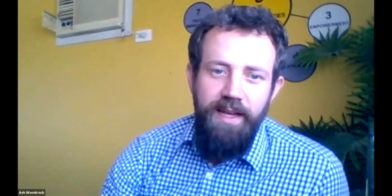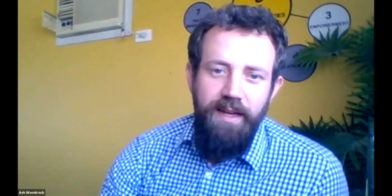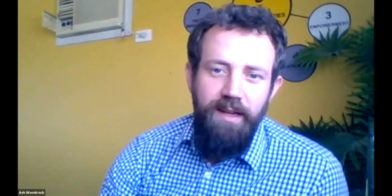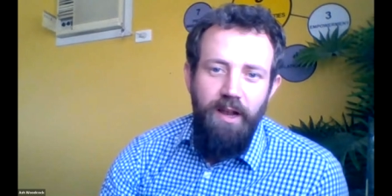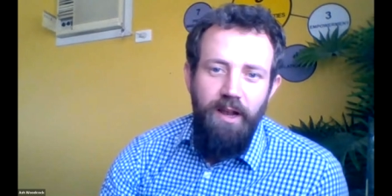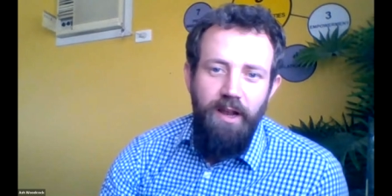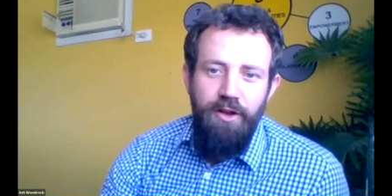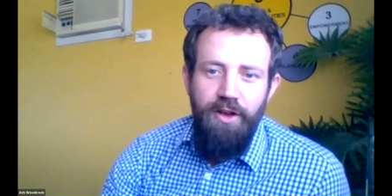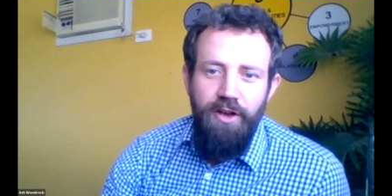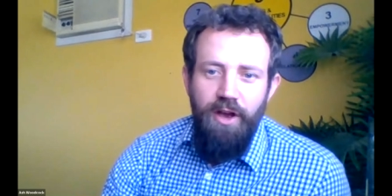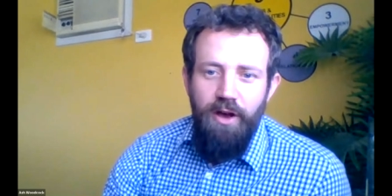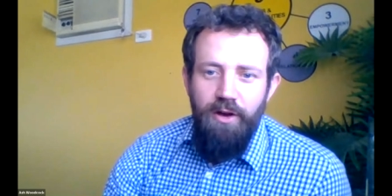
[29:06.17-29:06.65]

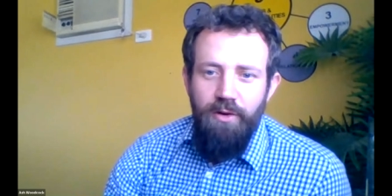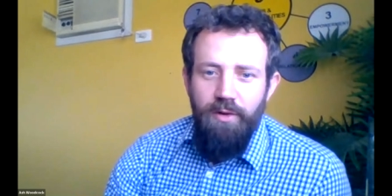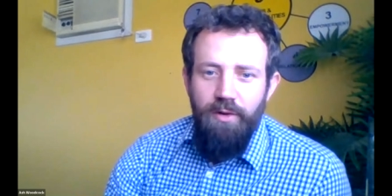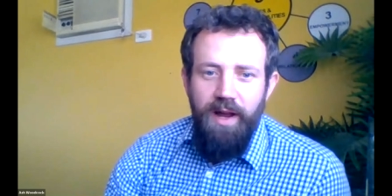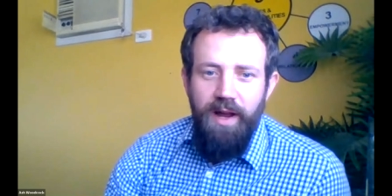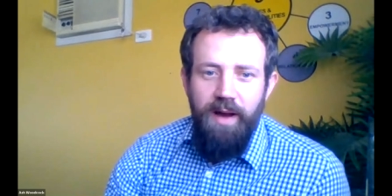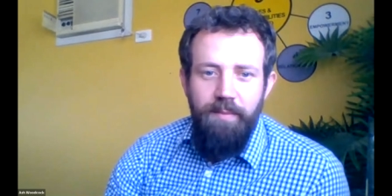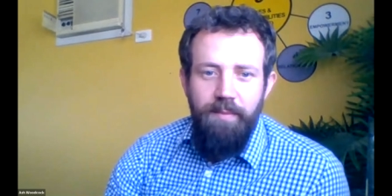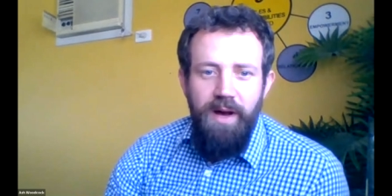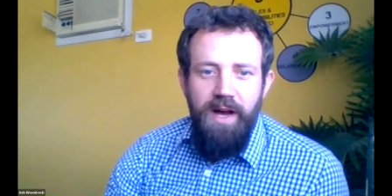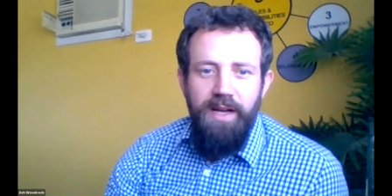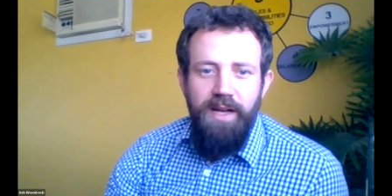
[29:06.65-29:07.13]
logo
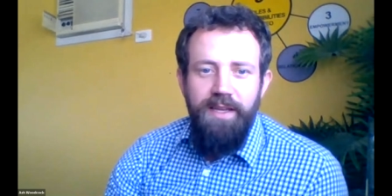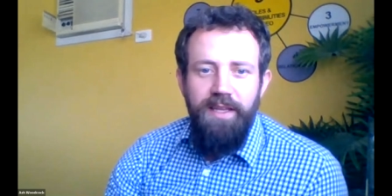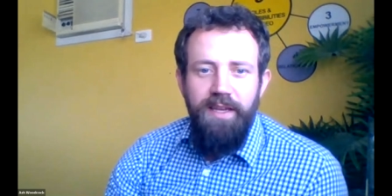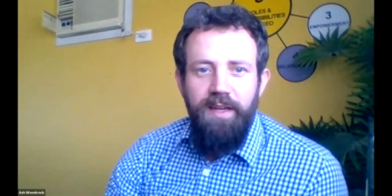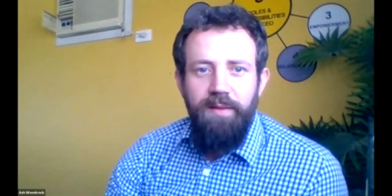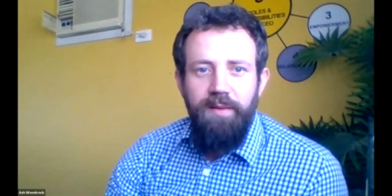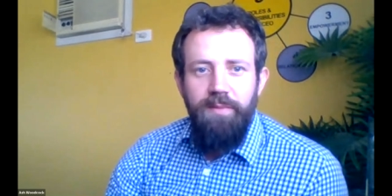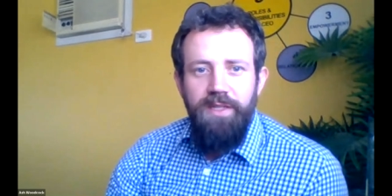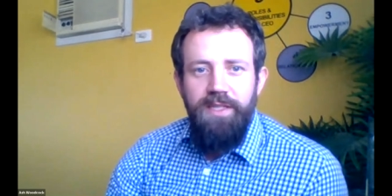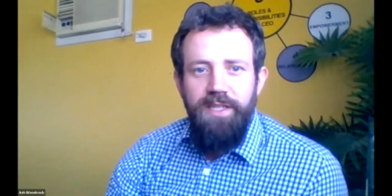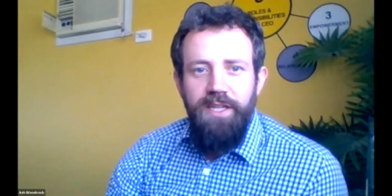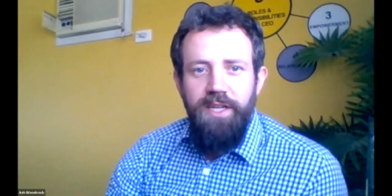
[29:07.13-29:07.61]
on our
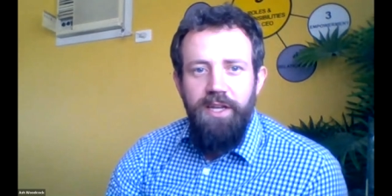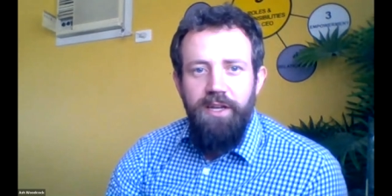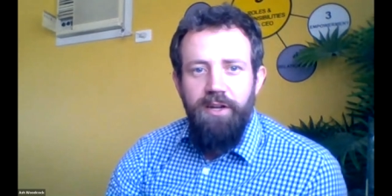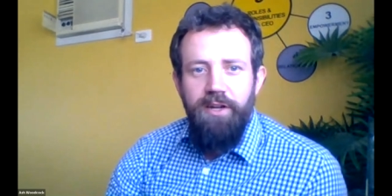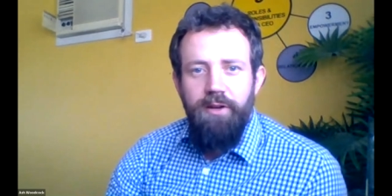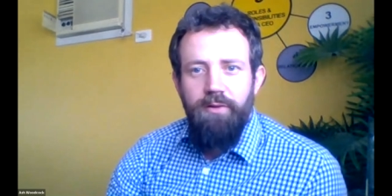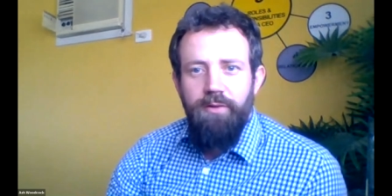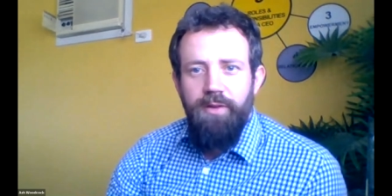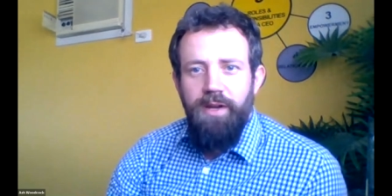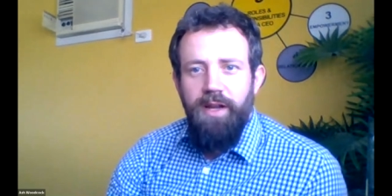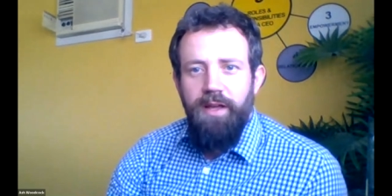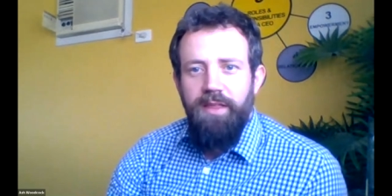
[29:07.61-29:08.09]
marketing
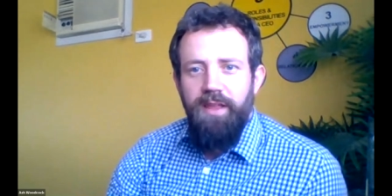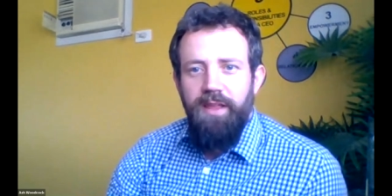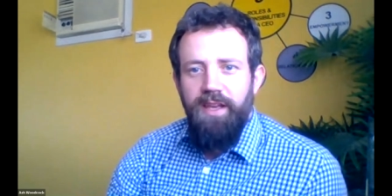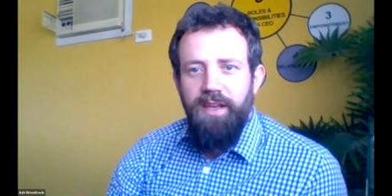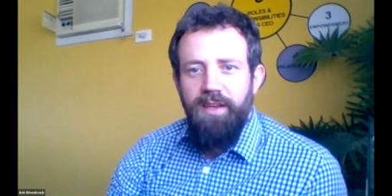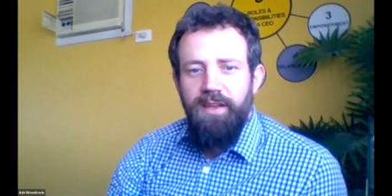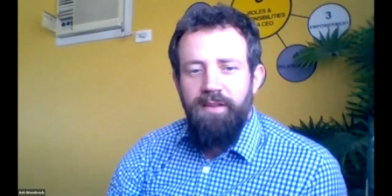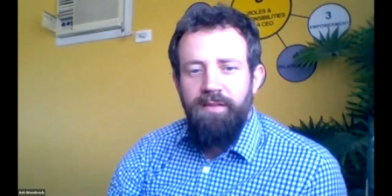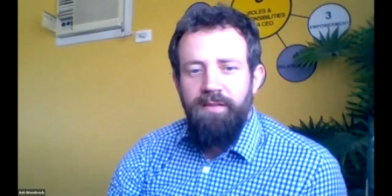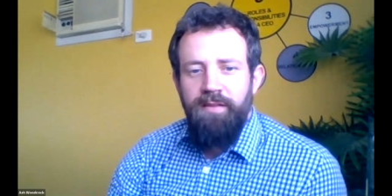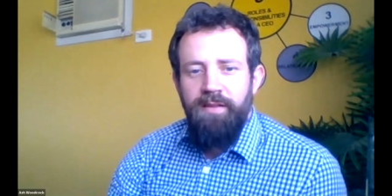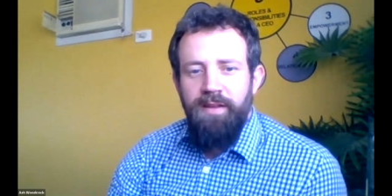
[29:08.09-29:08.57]
material, and I
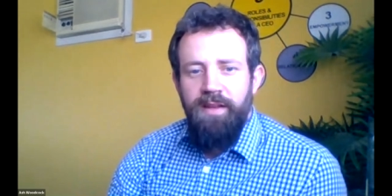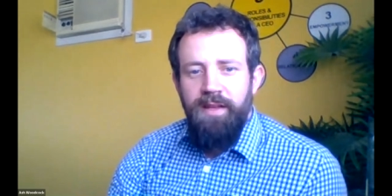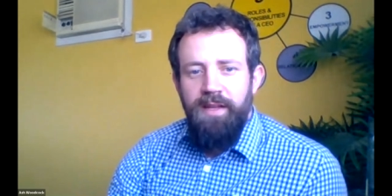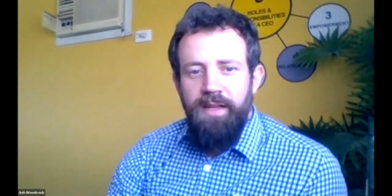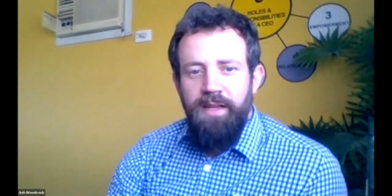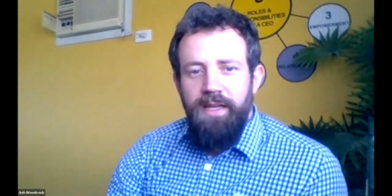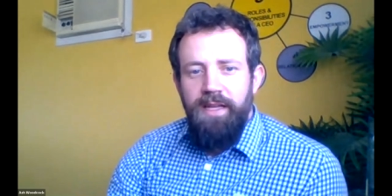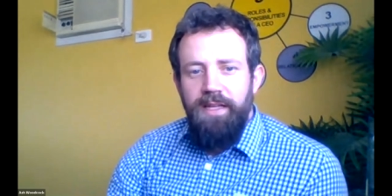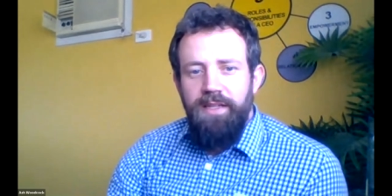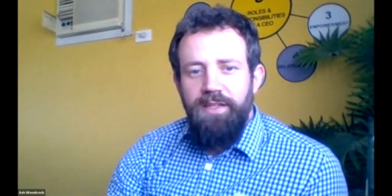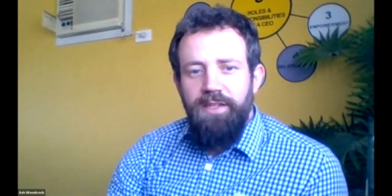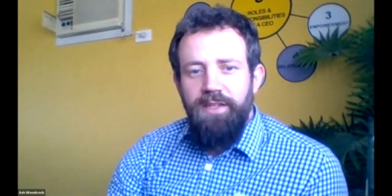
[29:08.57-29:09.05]
think it
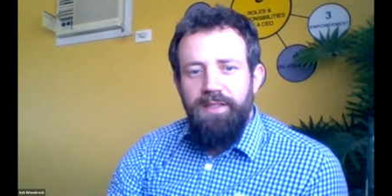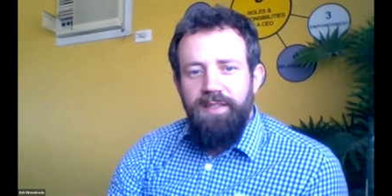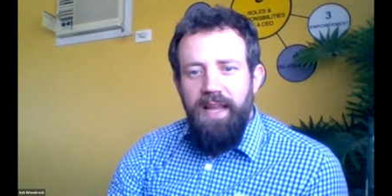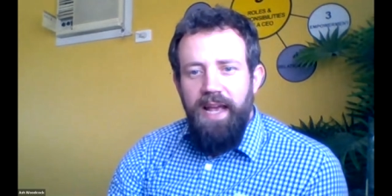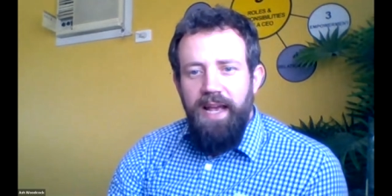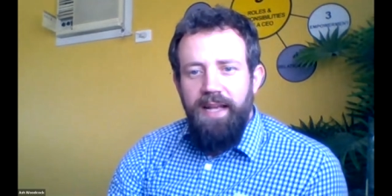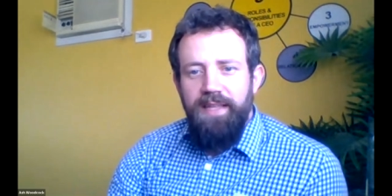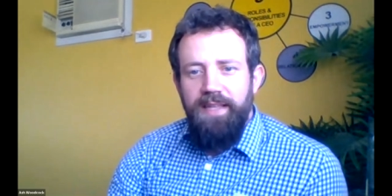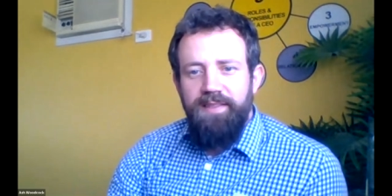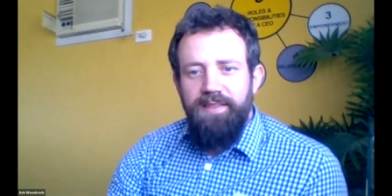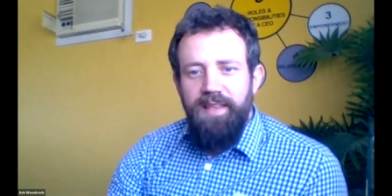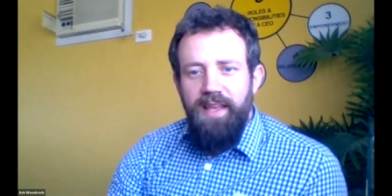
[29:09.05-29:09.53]
just
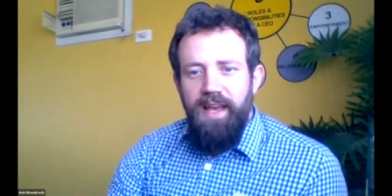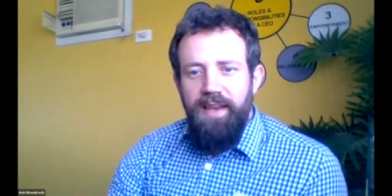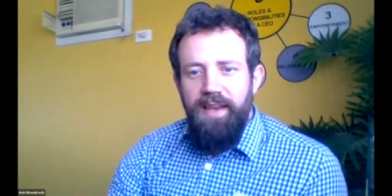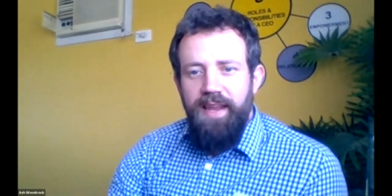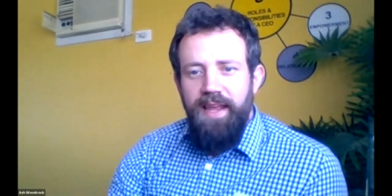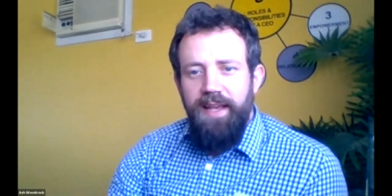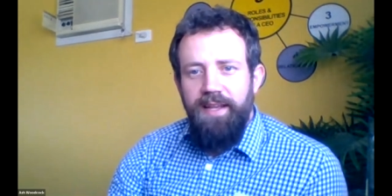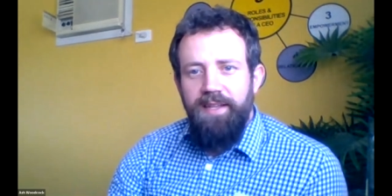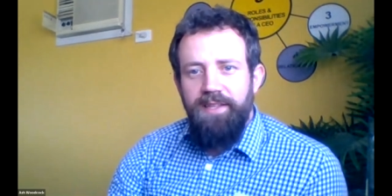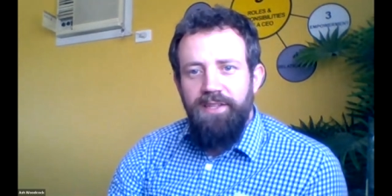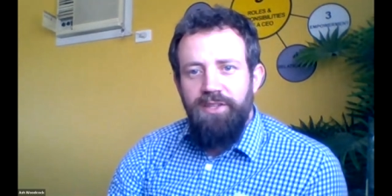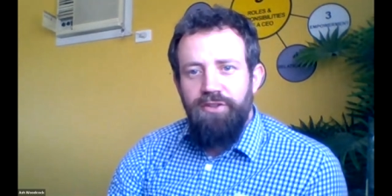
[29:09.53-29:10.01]
adds that
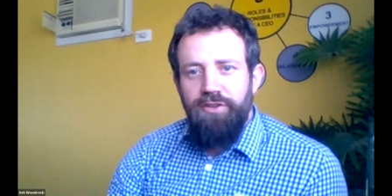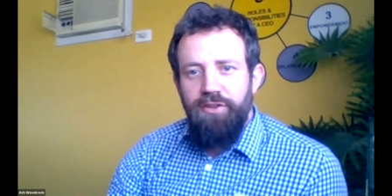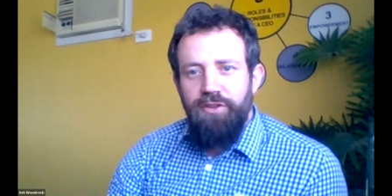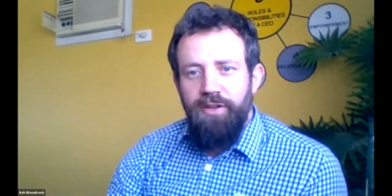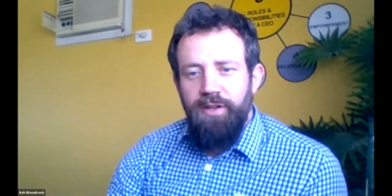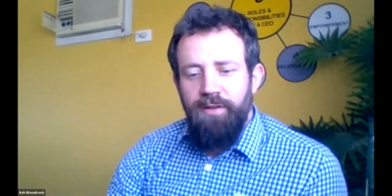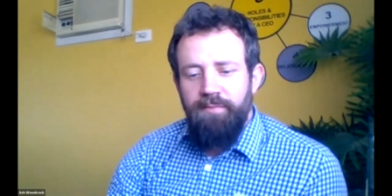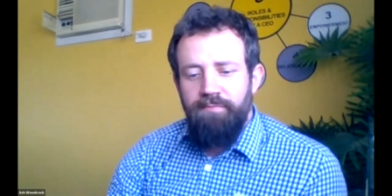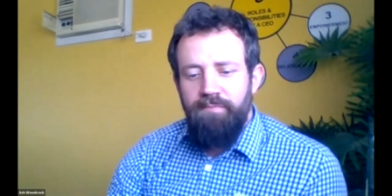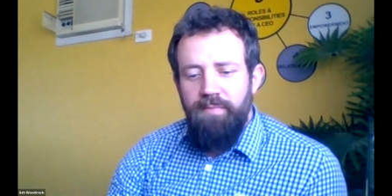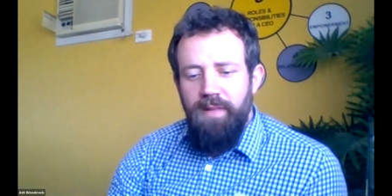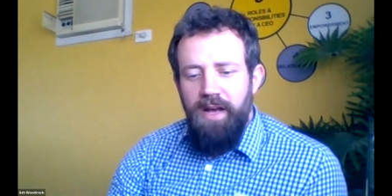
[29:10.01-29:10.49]

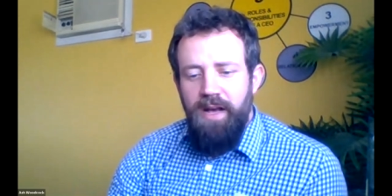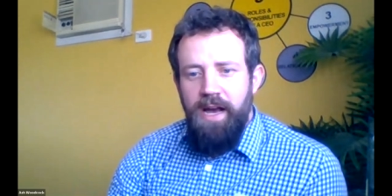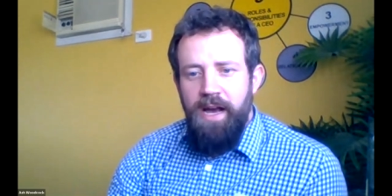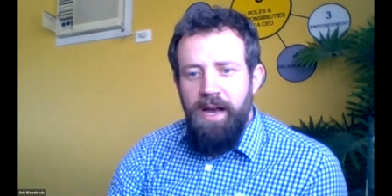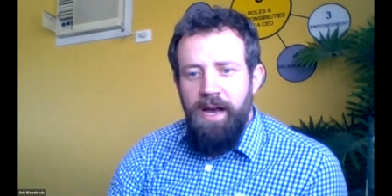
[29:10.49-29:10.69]
extra